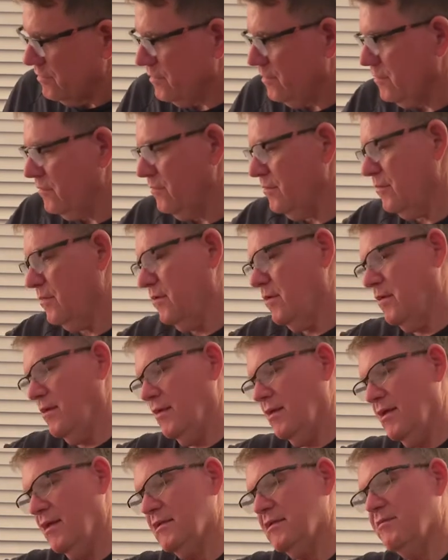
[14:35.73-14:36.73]
So
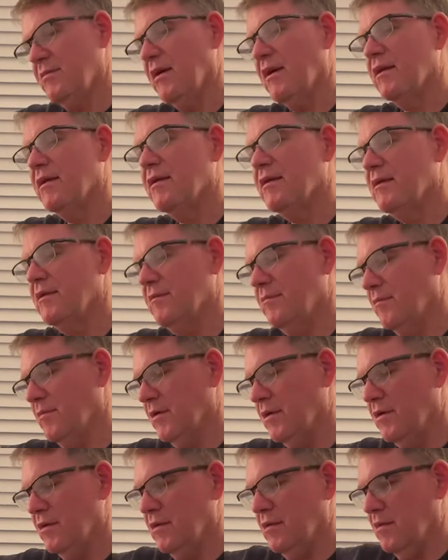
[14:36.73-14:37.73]
that's about it.
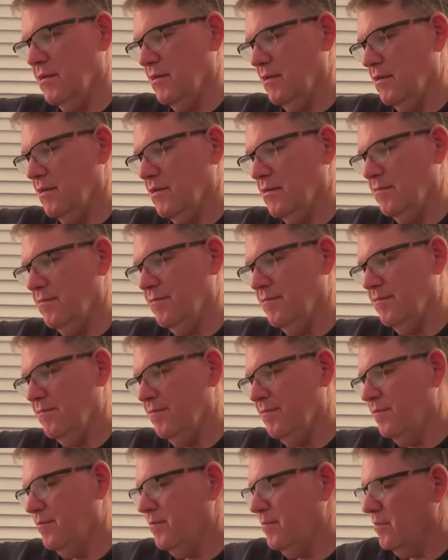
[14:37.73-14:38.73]
But,
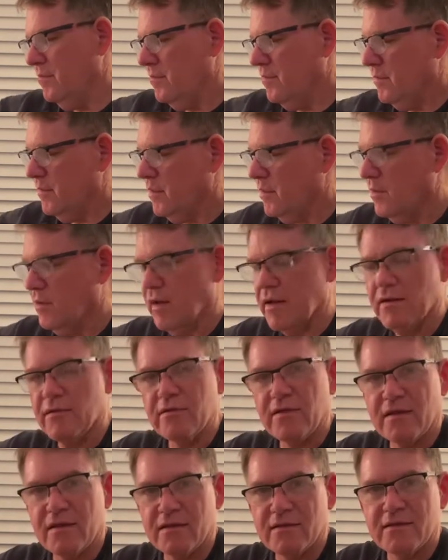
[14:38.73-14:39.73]
I
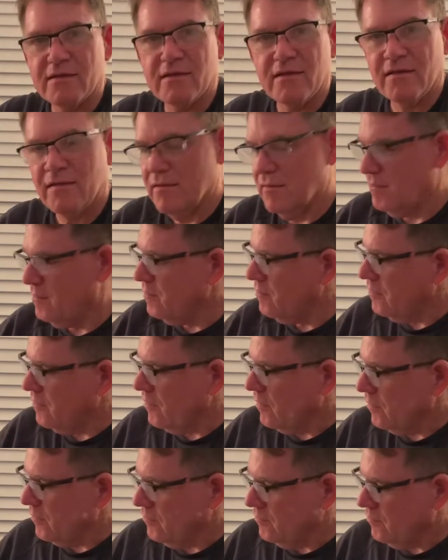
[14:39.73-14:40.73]
don't think it's,
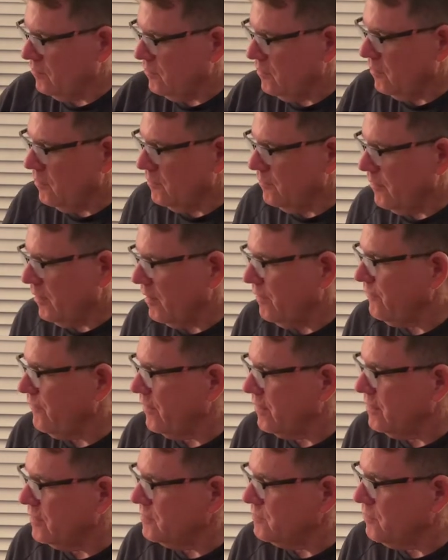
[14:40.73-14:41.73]
you could probably
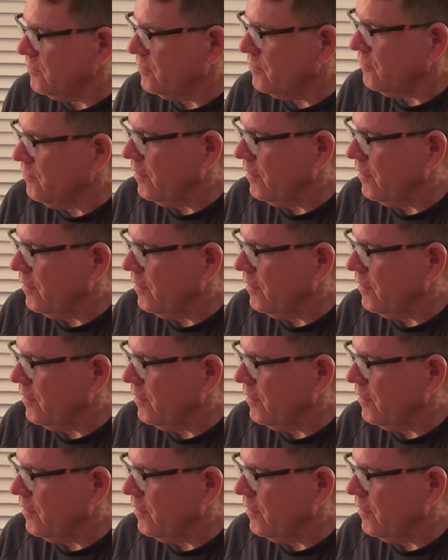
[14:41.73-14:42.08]
find this book